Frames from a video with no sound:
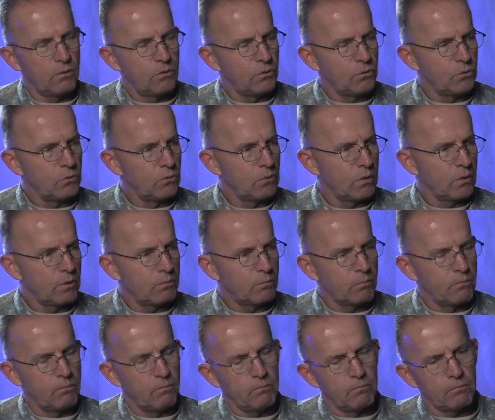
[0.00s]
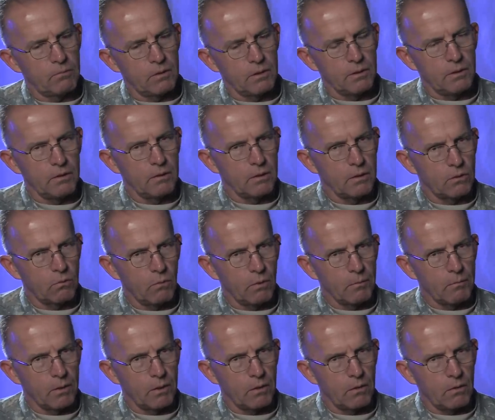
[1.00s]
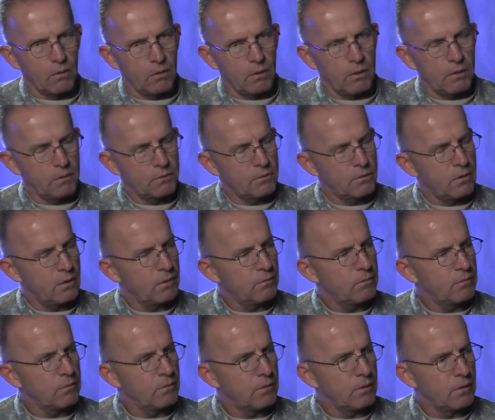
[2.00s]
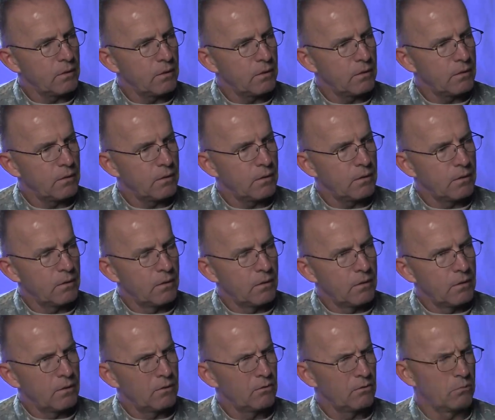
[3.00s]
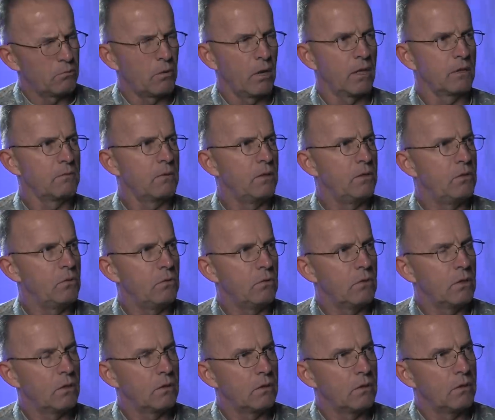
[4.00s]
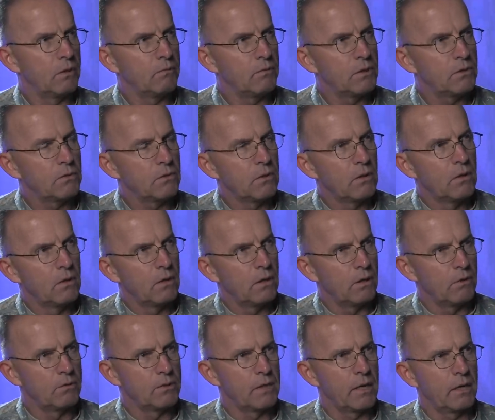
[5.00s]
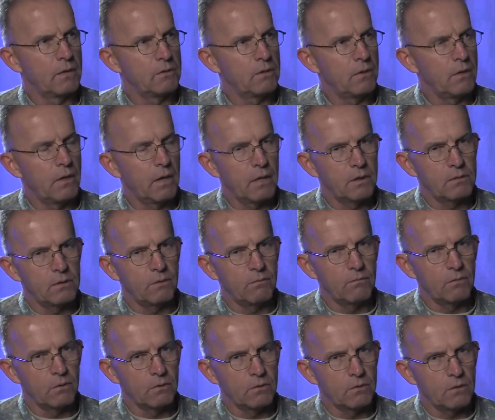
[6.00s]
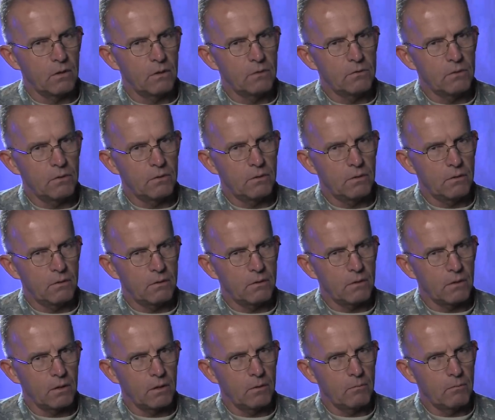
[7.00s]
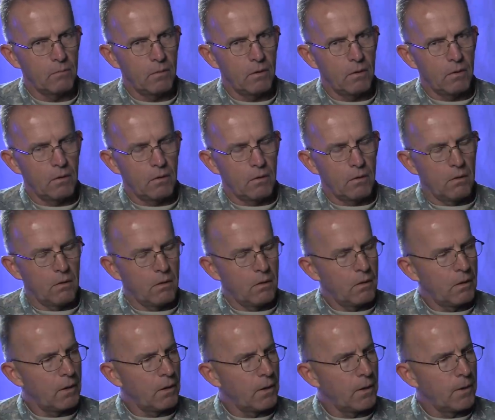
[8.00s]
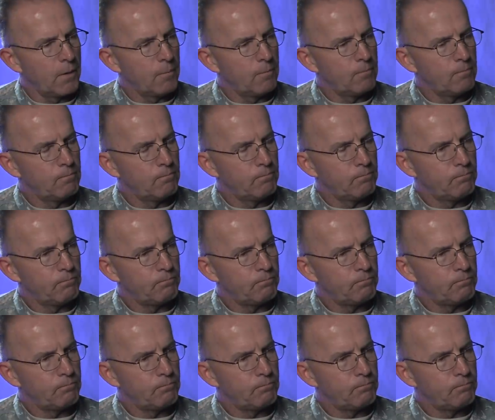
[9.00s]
to clean the equipment and all that stuff. And there was approximately 200 of us I was actually the acting first sergeant at the time. Um,